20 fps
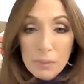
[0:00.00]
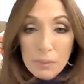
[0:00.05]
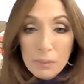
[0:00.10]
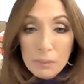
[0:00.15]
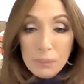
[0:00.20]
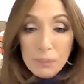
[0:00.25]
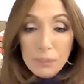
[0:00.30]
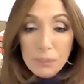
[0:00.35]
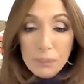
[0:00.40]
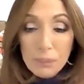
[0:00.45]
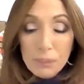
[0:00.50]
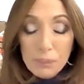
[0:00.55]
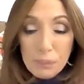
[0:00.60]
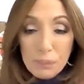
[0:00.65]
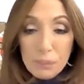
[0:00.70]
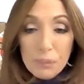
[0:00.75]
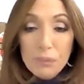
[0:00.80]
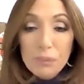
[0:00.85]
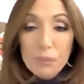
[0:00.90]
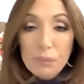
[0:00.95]

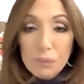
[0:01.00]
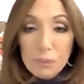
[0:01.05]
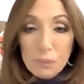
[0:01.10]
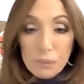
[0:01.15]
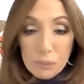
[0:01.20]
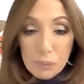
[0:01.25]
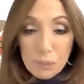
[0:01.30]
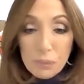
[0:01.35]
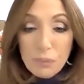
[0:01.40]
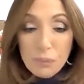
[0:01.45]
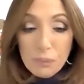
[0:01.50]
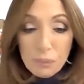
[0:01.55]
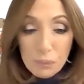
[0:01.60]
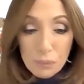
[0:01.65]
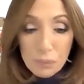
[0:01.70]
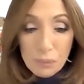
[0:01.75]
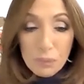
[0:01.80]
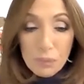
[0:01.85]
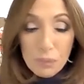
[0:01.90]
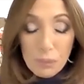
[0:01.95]

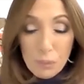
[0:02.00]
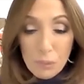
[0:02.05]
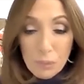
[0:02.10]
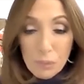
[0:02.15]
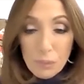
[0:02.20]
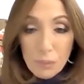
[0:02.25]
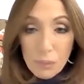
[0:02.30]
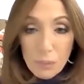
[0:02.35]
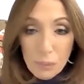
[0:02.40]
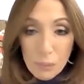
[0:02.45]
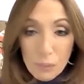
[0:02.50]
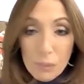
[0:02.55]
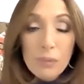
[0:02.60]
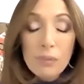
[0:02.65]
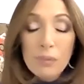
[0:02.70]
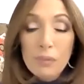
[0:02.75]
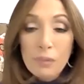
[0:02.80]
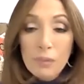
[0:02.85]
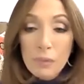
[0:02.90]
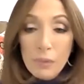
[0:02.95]

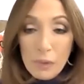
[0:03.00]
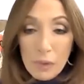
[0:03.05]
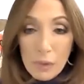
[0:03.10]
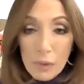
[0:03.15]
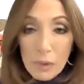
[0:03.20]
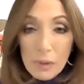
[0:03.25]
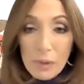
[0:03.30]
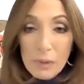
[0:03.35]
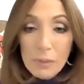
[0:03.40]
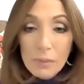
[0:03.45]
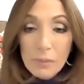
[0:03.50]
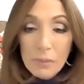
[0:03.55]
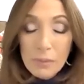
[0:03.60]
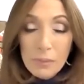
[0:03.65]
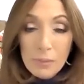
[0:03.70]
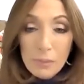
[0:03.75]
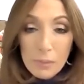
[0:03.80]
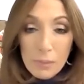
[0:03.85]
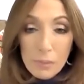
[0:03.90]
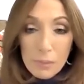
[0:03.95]

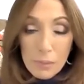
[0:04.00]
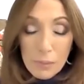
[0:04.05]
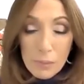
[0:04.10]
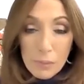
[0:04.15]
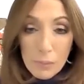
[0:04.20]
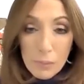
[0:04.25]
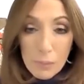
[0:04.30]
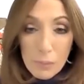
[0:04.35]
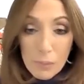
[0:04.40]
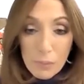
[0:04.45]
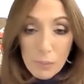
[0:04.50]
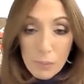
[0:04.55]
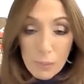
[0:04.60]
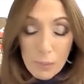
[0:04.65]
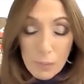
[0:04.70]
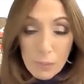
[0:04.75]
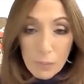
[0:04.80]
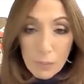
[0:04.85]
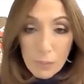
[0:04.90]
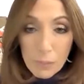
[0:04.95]

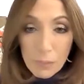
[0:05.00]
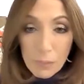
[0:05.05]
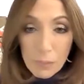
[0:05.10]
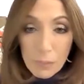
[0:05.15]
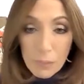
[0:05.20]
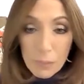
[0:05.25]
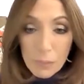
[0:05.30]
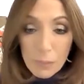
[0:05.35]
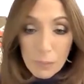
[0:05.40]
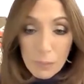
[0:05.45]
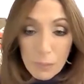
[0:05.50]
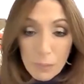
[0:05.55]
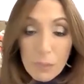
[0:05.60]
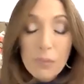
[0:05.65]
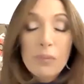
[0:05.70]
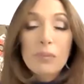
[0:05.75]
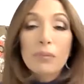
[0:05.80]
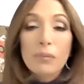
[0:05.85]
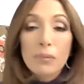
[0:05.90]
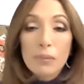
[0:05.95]

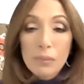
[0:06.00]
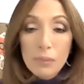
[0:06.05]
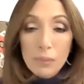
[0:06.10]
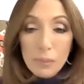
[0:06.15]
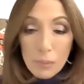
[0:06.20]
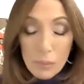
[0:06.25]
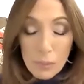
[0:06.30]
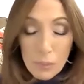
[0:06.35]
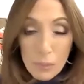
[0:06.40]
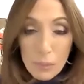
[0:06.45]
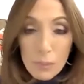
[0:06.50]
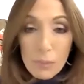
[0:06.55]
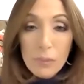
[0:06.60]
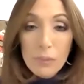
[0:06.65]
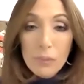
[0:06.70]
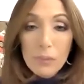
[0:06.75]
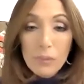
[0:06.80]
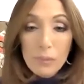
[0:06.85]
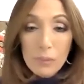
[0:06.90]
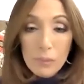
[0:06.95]

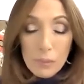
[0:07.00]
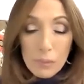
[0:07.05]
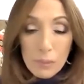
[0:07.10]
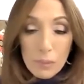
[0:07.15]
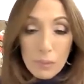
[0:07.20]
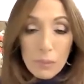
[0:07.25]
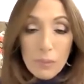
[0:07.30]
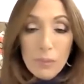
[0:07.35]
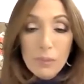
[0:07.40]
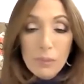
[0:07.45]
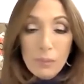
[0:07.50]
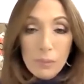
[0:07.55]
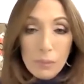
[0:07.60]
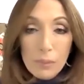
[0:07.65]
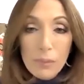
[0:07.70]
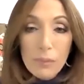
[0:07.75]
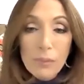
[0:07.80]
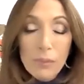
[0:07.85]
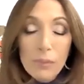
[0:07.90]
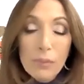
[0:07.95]
(not speaking)